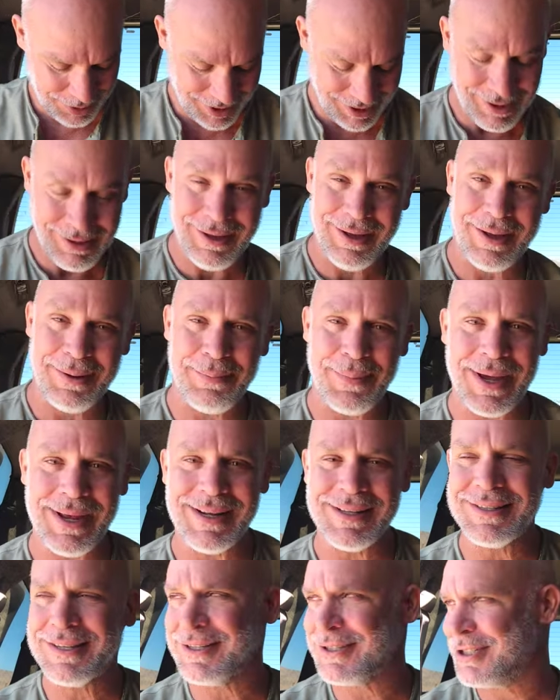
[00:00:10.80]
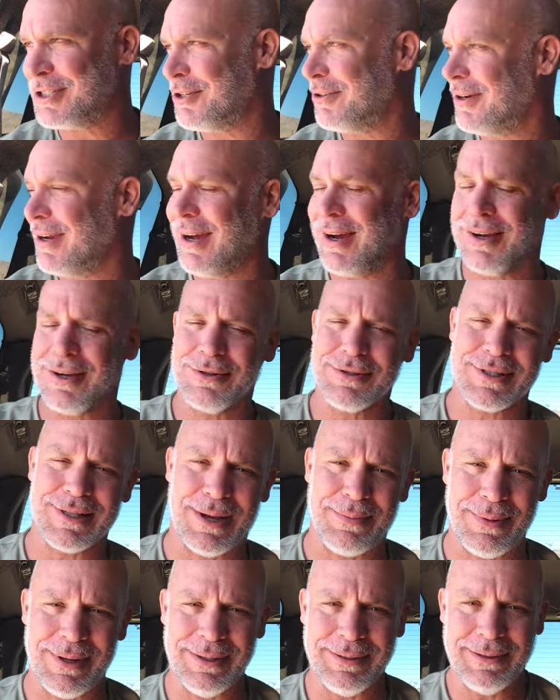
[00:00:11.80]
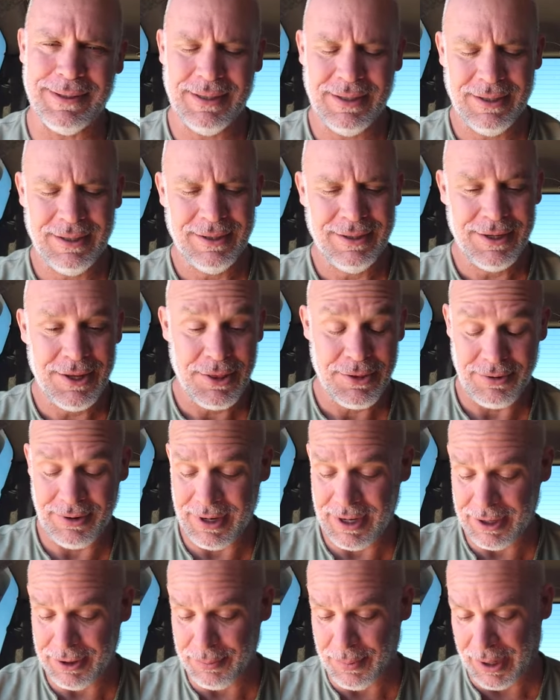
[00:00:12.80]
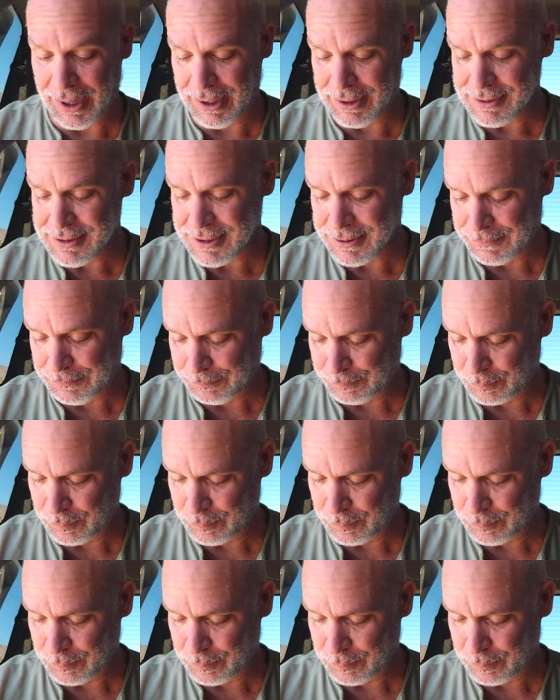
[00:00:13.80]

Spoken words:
Well, I made it to Chiriaco Summit, 300 miles.